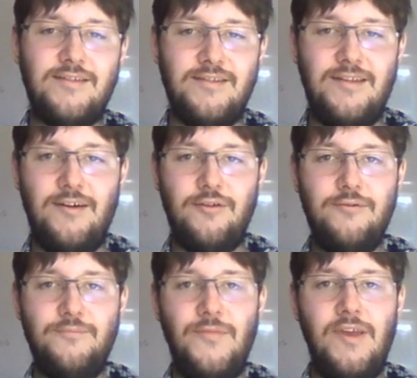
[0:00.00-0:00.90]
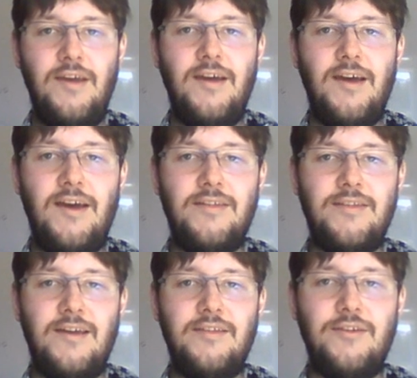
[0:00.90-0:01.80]
now, and
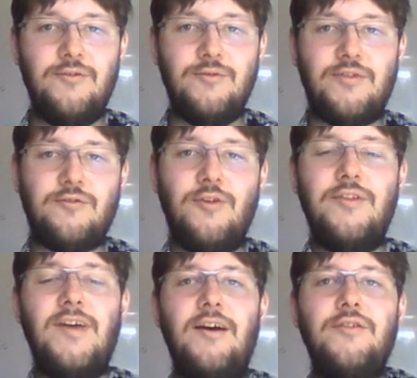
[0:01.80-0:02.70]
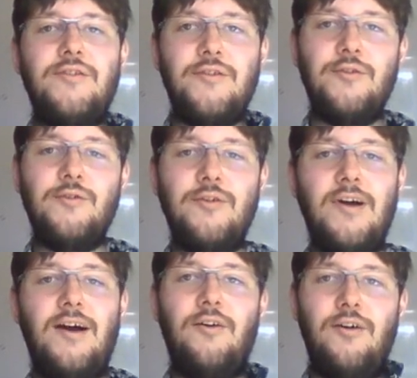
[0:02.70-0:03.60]
then you scroll down
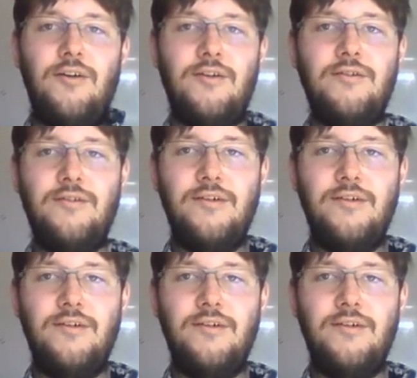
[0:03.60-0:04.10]
to our